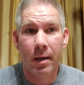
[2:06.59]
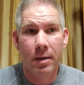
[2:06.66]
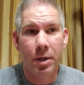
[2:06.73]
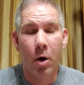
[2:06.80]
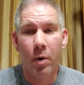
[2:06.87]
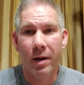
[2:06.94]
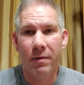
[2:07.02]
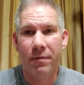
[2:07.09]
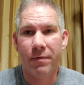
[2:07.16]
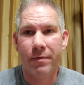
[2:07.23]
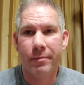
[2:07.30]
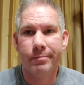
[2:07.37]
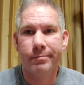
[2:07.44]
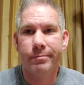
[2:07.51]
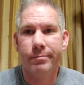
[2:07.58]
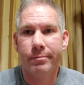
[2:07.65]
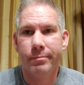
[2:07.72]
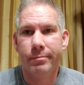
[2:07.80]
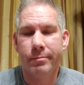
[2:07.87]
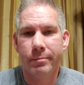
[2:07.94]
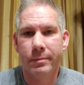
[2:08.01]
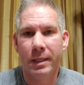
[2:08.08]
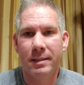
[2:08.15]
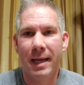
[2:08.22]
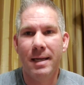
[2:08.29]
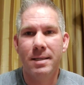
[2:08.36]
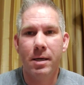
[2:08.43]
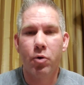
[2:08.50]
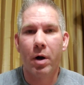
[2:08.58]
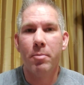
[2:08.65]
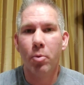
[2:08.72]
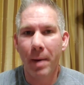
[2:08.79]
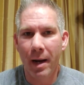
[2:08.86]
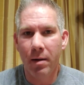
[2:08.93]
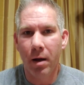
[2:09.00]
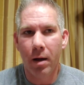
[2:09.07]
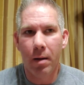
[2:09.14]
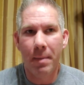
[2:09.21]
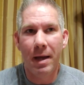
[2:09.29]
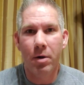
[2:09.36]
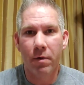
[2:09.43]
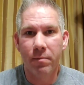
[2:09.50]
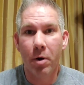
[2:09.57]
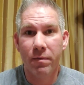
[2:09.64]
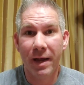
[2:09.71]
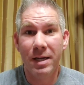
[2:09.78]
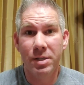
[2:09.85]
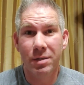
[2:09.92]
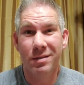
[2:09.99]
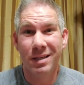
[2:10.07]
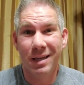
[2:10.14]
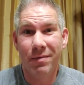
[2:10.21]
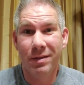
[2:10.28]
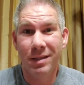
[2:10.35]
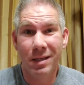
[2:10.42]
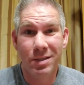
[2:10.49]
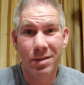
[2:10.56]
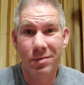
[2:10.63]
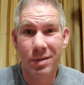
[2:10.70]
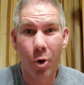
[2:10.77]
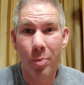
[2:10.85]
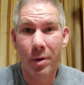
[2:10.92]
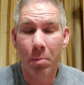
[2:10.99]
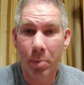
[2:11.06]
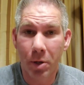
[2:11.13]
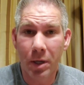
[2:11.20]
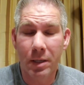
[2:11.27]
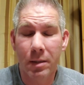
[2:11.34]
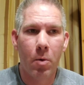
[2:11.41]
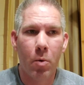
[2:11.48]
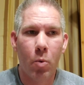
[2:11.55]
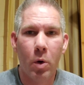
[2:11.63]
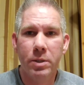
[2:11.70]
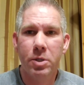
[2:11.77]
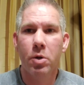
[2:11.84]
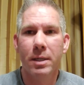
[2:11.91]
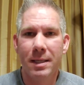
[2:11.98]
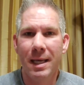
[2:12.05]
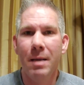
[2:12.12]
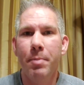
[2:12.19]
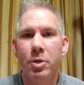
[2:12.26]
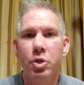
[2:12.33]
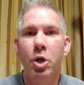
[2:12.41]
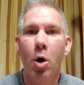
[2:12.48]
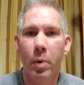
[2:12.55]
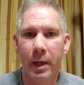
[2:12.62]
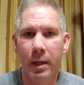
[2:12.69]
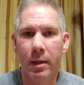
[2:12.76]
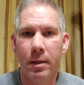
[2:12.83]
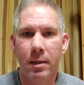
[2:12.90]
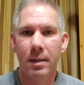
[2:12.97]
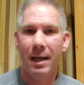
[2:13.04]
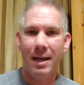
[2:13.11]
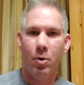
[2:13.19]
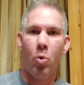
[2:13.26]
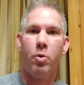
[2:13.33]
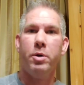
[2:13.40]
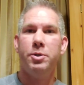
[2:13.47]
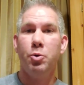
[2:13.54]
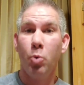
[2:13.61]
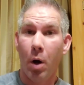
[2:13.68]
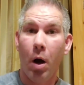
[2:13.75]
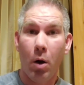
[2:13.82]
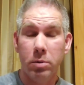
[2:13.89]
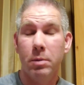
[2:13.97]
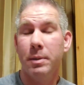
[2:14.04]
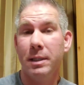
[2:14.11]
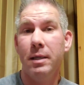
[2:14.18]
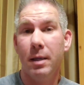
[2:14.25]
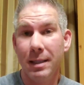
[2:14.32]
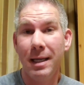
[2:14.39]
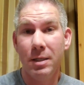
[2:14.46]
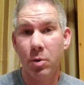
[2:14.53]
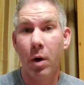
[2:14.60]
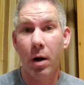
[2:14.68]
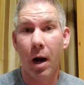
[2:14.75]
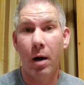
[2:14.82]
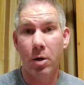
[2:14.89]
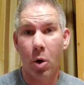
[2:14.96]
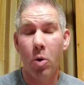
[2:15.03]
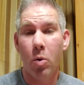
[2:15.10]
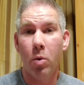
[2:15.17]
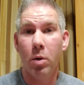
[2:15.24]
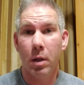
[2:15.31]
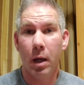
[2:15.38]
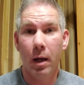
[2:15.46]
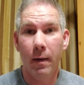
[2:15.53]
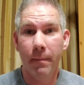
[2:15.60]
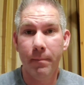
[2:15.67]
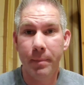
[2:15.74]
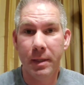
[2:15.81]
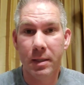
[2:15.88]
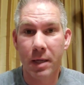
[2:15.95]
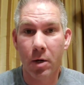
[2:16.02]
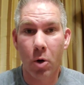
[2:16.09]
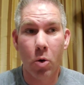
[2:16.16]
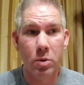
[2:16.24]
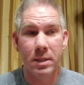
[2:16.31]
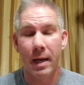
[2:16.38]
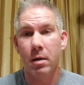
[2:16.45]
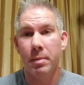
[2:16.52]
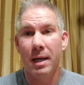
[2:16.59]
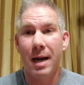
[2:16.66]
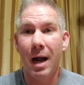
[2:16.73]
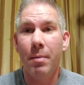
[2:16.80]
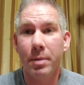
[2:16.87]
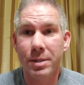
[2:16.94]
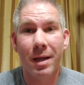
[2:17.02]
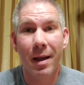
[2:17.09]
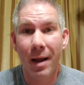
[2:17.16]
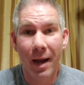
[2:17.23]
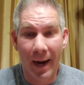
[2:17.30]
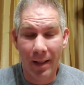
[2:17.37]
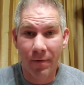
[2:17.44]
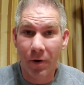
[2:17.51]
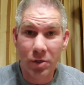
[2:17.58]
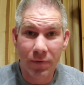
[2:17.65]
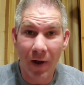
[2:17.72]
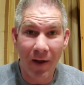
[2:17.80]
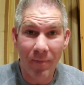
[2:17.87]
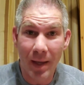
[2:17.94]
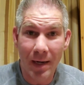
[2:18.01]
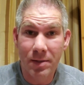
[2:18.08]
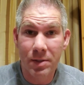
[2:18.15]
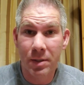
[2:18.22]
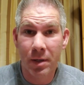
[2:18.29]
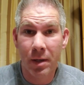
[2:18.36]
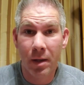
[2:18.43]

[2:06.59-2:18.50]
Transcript: You know, if it takes an incredible amount of motivation to even get you to open a book, what's going to keep us going in order to ultimately get to our goal? Because our goal is not going to be accomplished in the first 5 minutes.